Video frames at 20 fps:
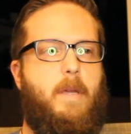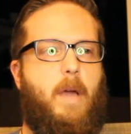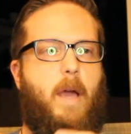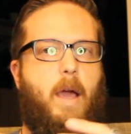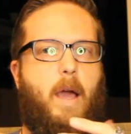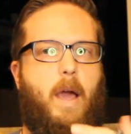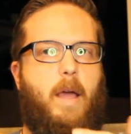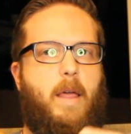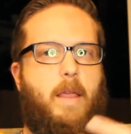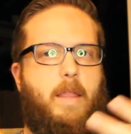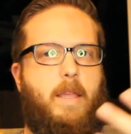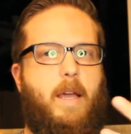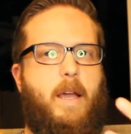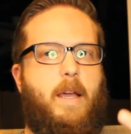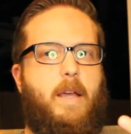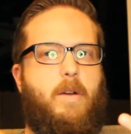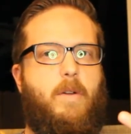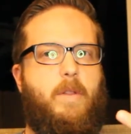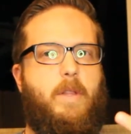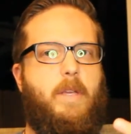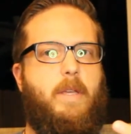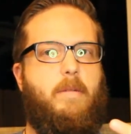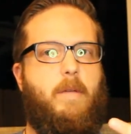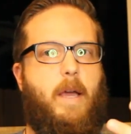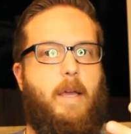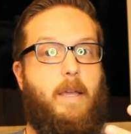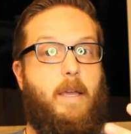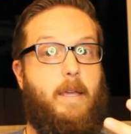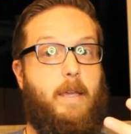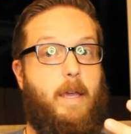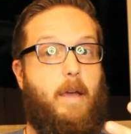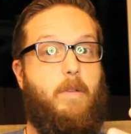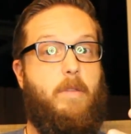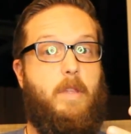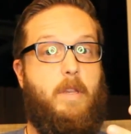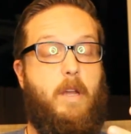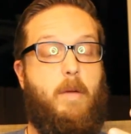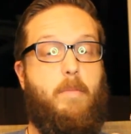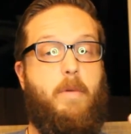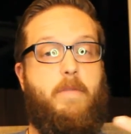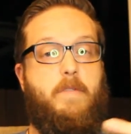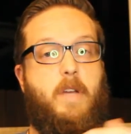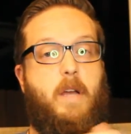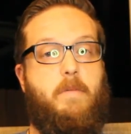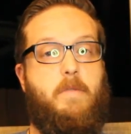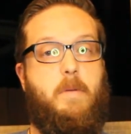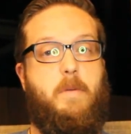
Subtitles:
I think I can count the number of times